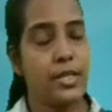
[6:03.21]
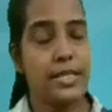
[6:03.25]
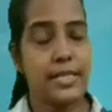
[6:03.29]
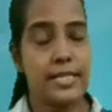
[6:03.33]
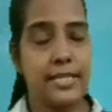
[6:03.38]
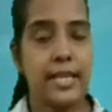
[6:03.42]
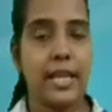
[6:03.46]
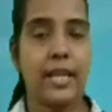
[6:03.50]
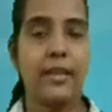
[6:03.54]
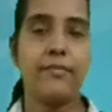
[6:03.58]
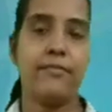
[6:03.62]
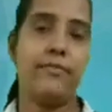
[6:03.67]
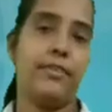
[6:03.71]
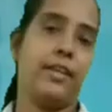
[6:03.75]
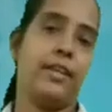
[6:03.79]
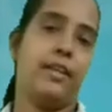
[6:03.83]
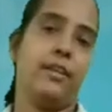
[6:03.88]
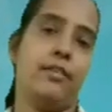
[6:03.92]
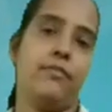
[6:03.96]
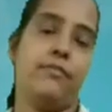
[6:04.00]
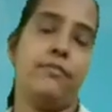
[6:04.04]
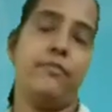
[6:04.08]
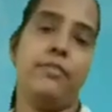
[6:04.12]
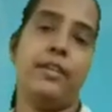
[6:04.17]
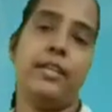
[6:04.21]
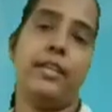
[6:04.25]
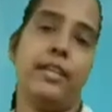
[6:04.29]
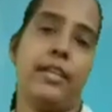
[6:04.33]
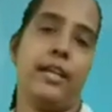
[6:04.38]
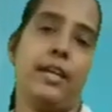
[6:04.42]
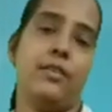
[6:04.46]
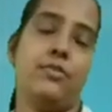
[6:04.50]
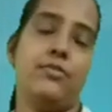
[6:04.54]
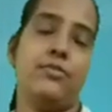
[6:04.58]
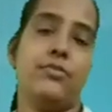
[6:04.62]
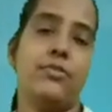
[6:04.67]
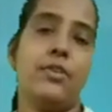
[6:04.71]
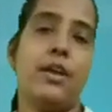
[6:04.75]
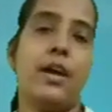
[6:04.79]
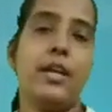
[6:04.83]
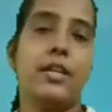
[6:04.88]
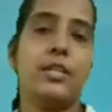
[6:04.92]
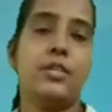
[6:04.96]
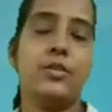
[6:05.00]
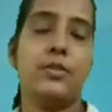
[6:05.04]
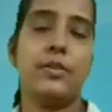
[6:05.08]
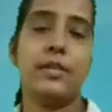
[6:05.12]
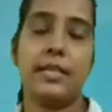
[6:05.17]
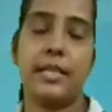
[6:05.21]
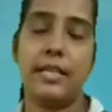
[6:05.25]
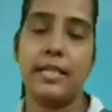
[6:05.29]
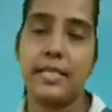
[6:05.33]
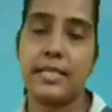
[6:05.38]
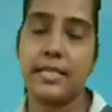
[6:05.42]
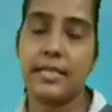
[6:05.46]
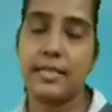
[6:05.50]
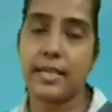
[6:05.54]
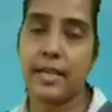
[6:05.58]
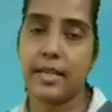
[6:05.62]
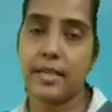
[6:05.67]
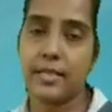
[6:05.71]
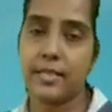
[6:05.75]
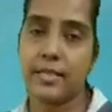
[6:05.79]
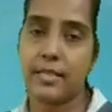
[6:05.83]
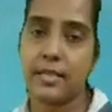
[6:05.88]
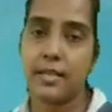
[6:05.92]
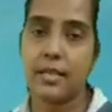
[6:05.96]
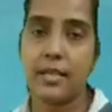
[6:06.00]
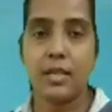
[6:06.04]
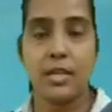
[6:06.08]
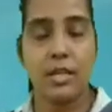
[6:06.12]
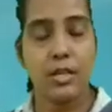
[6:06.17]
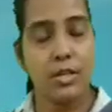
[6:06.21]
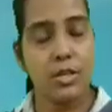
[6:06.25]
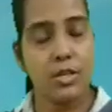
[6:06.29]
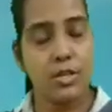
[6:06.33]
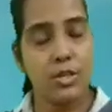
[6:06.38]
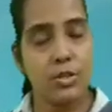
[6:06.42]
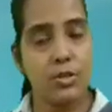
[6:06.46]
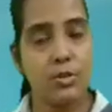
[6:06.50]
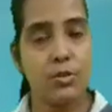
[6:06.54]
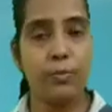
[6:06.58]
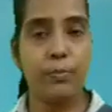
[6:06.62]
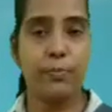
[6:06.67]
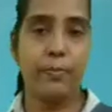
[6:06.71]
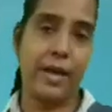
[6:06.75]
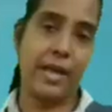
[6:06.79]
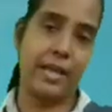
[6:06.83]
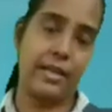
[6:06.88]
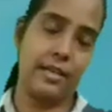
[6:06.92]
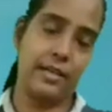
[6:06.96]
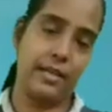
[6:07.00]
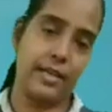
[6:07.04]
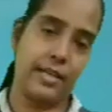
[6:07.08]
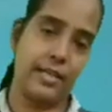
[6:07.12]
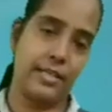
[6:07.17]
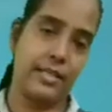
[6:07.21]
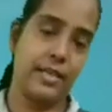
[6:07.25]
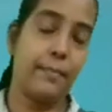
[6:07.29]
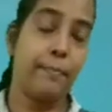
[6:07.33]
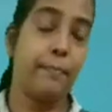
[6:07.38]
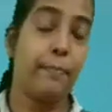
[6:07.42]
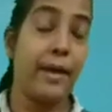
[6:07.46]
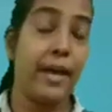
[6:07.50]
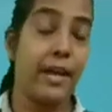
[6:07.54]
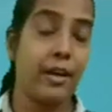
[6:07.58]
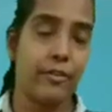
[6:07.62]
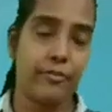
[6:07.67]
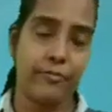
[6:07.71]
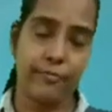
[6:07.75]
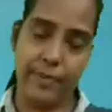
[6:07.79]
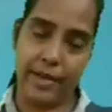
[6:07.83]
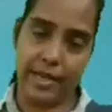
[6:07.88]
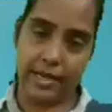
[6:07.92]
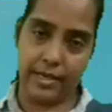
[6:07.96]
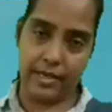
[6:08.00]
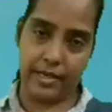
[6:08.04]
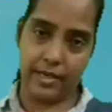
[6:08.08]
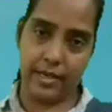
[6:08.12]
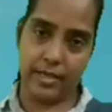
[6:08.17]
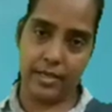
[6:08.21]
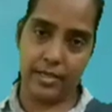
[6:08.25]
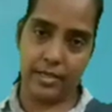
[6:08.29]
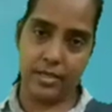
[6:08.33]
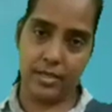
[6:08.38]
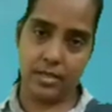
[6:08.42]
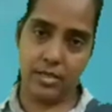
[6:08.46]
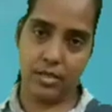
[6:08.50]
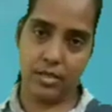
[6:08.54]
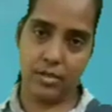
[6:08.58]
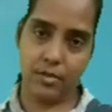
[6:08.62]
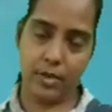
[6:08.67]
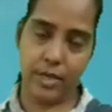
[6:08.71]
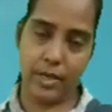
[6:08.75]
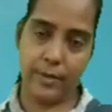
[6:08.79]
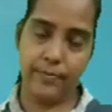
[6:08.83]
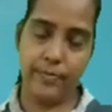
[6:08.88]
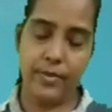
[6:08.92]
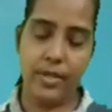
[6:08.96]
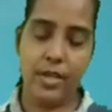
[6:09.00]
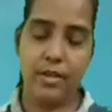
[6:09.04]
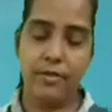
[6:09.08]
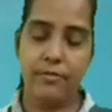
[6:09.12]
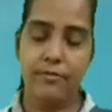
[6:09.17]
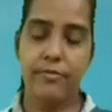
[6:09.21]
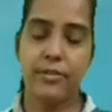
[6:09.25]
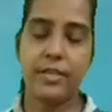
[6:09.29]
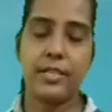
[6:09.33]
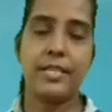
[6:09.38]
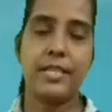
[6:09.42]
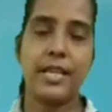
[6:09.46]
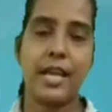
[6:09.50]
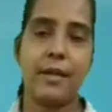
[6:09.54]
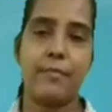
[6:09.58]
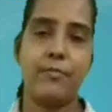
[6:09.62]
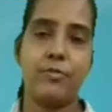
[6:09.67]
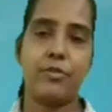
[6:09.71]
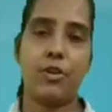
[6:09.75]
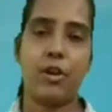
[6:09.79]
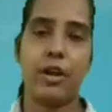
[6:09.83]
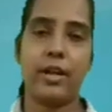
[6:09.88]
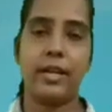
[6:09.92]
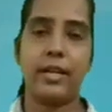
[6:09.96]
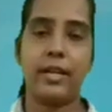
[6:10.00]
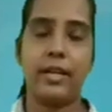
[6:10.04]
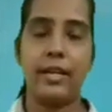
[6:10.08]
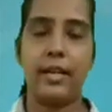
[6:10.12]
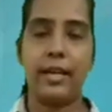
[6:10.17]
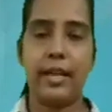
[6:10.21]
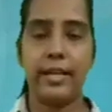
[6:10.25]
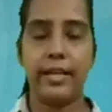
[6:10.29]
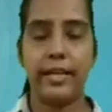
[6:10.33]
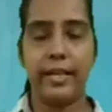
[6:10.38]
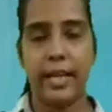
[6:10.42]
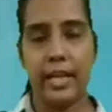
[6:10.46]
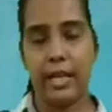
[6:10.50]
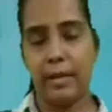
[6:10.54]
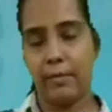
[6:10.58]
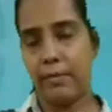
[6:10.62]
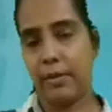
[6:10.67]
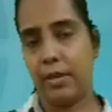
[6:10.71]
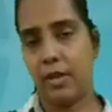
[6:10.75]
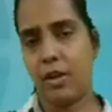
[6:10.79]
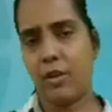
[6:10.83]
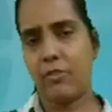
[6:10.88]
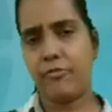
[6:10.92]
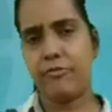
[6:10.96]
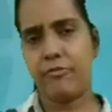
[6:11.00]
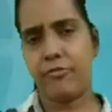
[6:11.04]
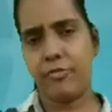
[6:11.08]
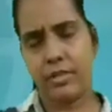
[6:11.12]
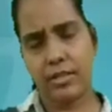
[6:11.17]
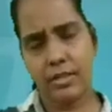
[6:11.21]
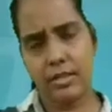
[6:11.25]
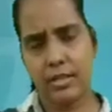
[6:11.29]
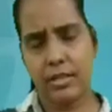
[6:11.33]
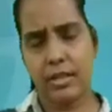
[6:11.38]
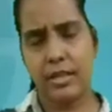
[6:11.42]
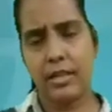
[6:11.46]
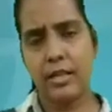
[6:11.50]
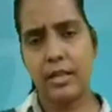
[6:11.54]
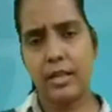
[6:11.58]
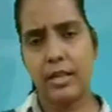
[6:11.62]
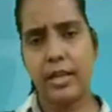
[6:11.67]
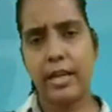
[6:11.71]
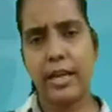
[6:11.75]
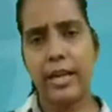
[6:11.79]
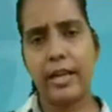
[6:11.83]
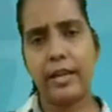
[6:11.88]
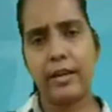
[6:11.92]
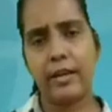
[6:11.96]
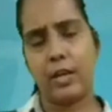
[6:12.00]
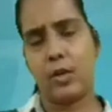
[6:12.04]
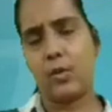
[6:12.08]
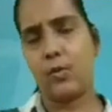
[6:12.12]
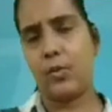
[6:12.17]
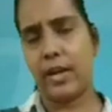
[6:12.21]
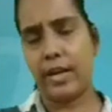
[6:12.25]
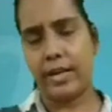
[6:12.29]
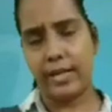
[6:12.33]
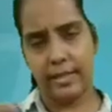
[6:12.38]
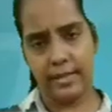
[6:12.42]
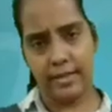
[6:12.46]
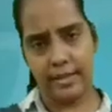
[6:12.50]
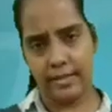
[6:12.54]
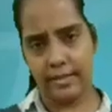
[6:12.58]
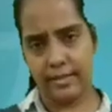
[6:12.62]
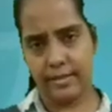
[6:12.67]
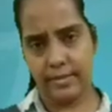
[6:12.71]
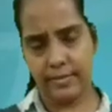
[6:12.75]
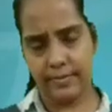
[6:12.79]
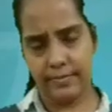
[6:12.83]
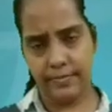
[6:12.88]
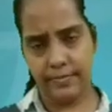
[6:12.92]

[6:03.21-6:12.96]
same way we can try to construct two parallel lines, a pair of parallel lines. Okay. First I am drawing a line AB of a required length.